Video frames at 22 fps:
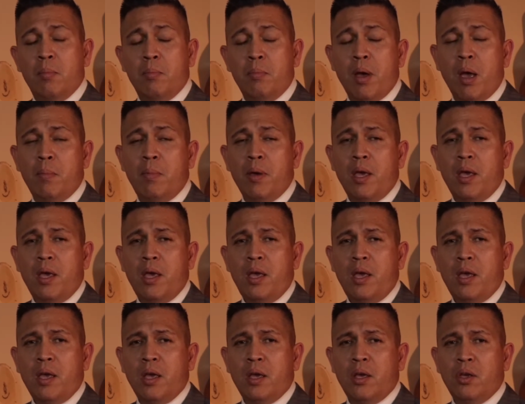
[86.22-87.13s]

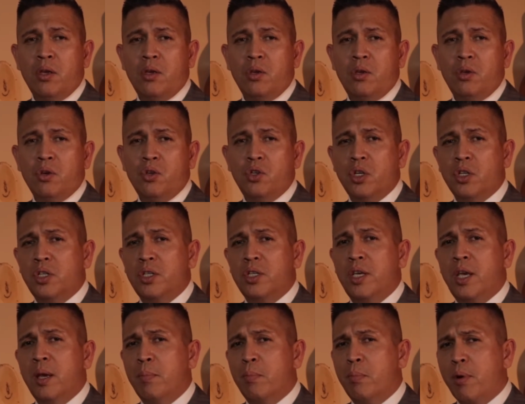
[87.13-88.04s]
Maybe you just
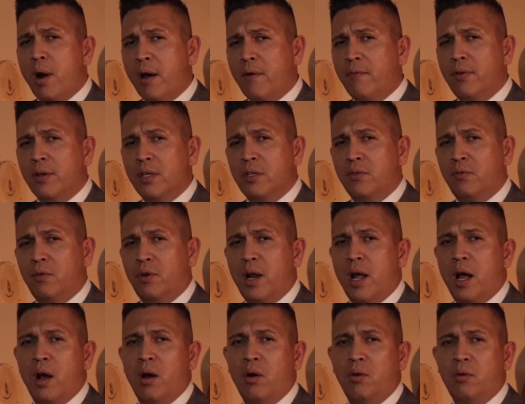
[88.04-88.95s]
skip breakfast for
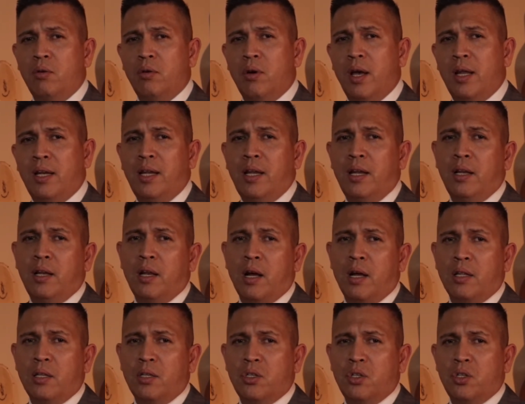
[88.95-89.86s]
now and eat
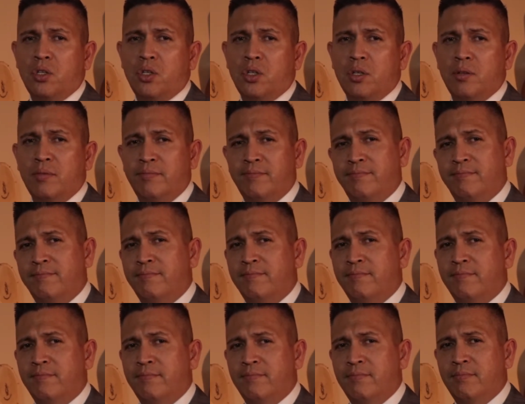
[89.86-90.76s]
lunch
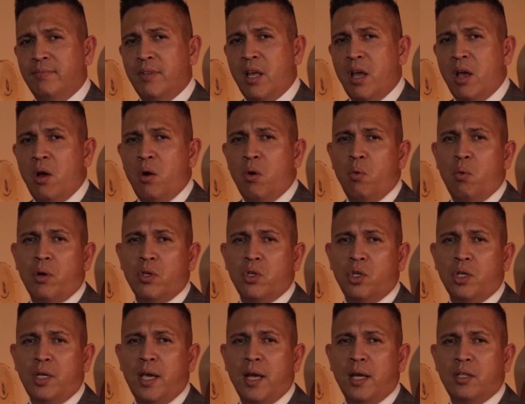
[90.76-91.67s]

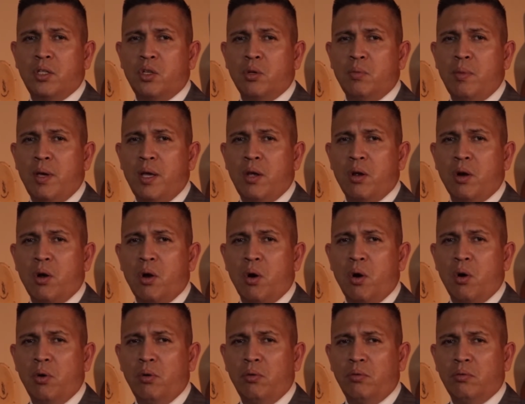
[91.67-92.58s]
once you get to meet your
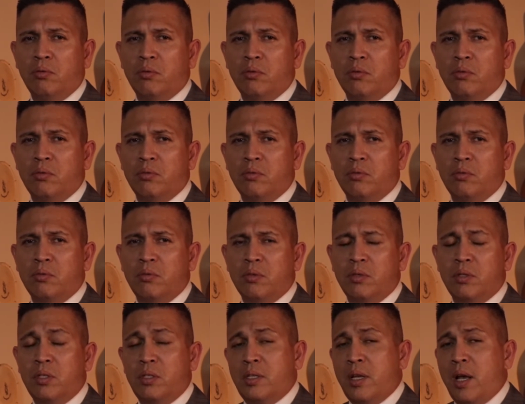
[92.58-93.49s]
goal,
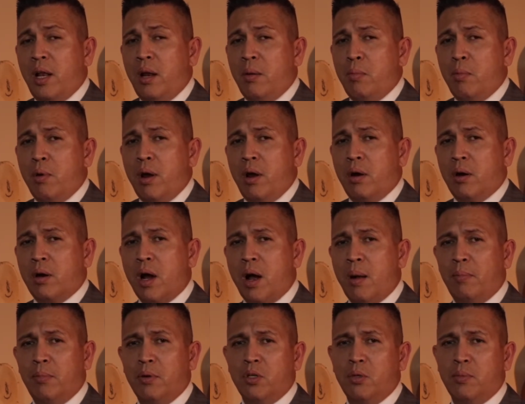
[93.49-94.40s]
celebrate your
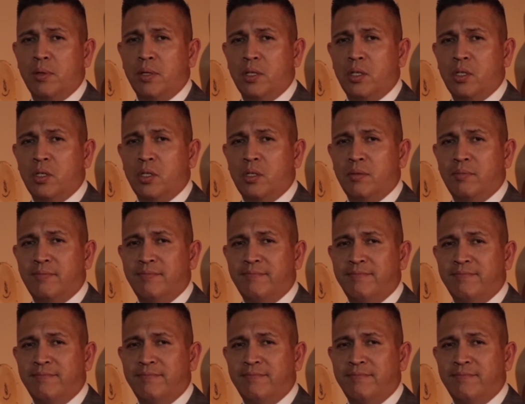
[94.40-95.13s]
accomplishments.